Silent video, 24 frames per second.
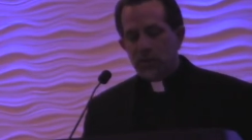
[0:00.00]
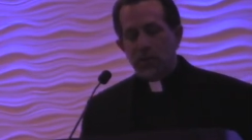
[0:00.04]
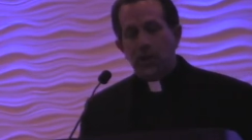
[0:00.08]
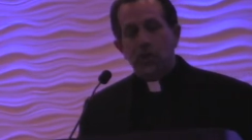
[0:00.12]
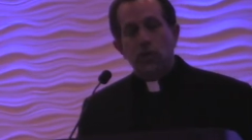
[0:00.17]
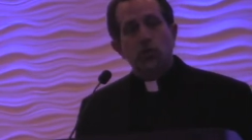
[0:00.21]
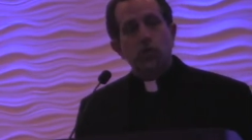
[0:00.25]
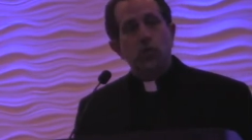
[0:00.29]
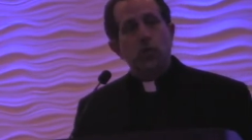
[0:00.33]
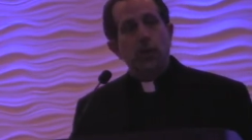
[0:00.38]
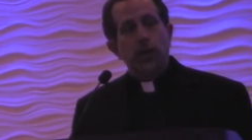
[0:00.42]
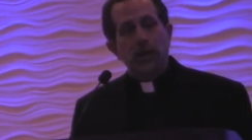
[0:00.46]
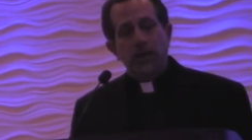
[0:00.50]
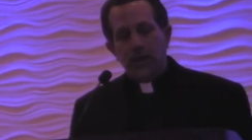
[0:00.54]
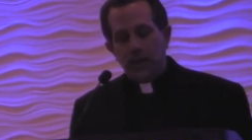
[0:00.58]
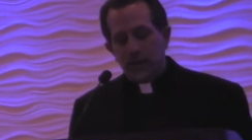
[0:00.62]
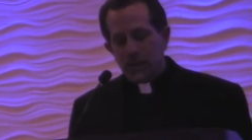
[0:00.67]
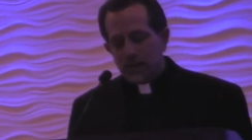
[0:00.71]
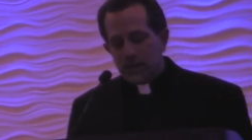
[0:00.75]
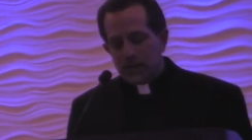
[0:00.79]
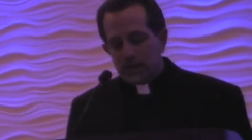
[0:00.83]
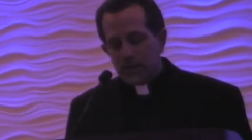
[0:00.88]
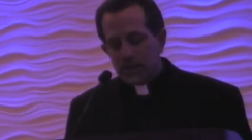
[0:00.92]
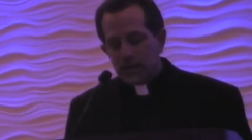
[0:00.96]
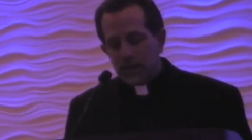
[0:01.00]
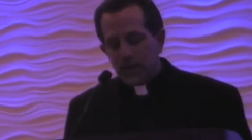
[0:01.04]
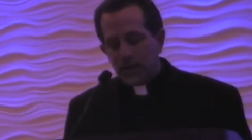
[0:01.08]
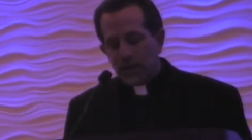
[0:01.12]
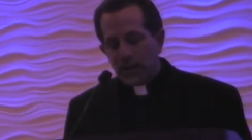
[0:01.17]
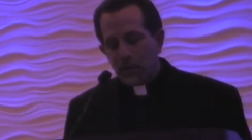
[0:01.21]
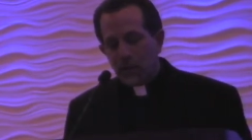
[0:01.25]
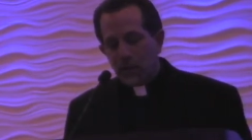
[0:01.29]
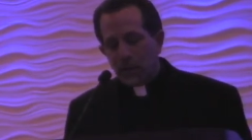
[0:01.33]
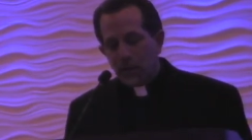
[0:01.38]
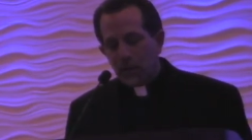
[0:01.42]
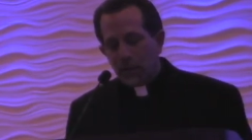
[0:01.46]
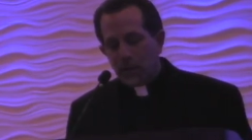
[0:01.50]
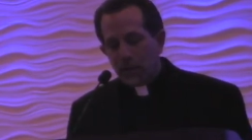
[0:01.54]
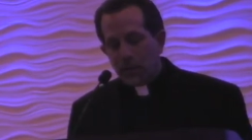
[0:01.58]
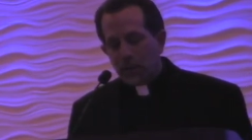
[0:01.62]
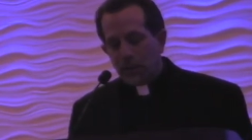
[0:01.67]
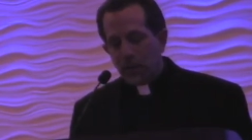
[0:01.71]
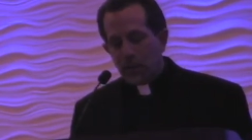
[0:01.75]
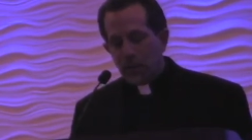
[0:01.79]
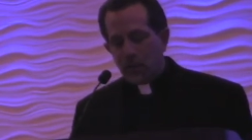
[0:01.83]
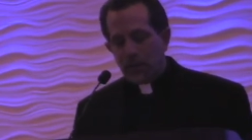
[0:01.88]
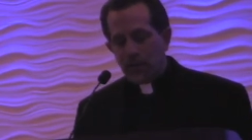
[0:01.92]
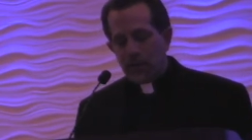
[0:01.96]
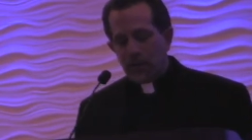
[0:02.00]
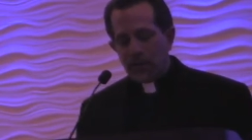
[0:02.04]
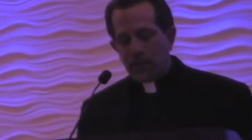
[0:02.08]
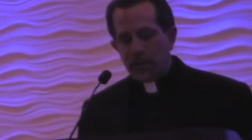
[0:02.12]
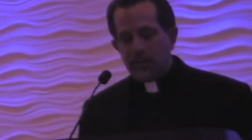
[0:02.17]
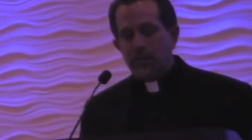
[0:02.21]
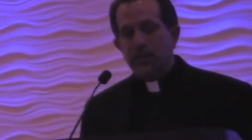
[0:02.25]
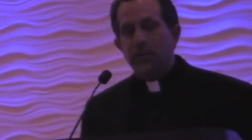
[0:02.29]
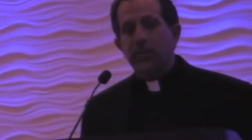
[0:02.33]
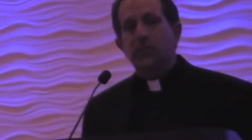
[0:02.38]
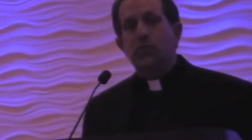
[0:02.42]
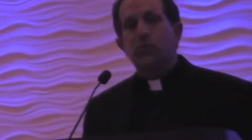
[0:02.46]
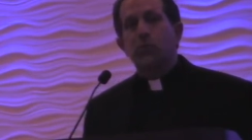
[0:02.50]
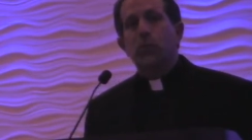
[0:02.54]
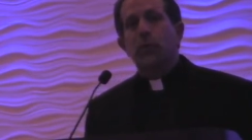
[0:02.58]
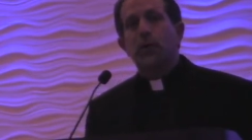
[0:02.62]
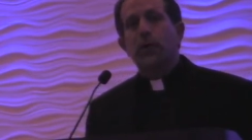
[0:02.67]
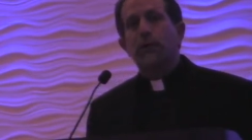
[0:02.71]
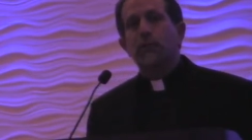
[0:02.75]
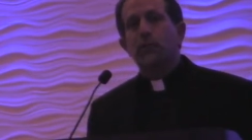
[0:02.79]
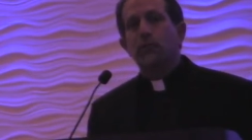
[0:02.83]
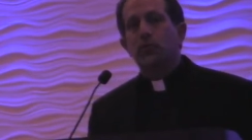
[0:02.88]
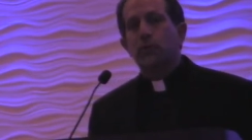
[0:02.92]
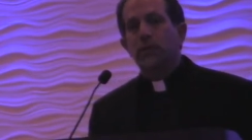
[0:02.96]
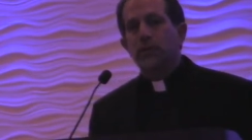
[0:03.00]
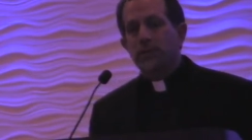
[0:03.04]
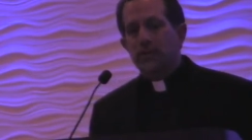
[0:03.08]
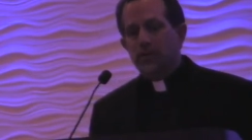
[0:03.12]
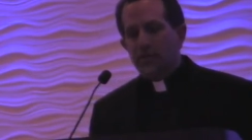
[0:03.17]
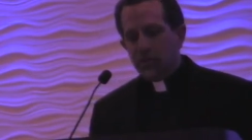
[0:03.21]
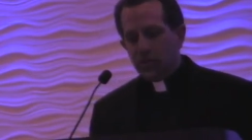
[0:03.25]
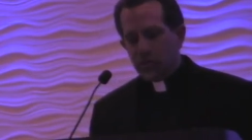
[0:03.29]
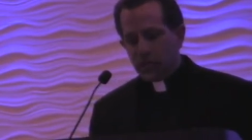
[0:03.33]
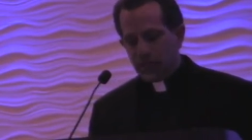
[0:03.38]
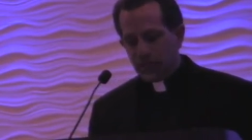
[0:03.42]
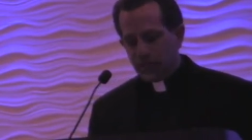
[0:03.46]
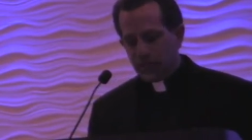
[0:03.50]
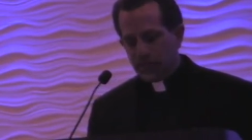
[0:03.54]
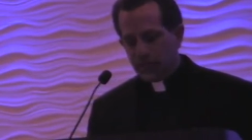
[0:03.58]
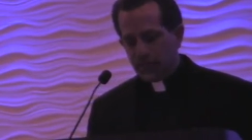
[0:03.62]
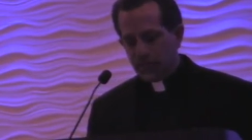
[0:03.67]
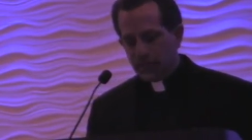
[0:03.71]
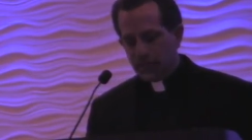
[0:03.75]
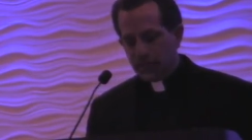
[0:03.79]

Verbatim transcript: in their 20s and early 30s is one of transition,